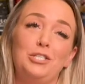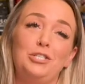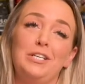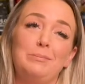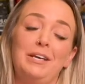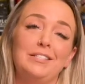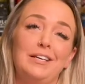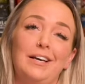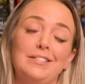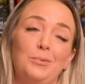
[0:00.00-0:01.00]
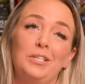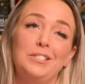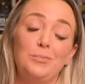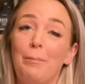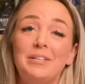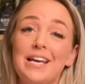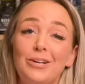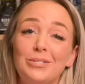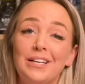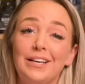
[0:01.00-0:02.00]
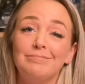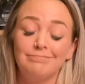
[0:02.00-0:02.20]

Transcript: just because it has the word sweet potatoes in it.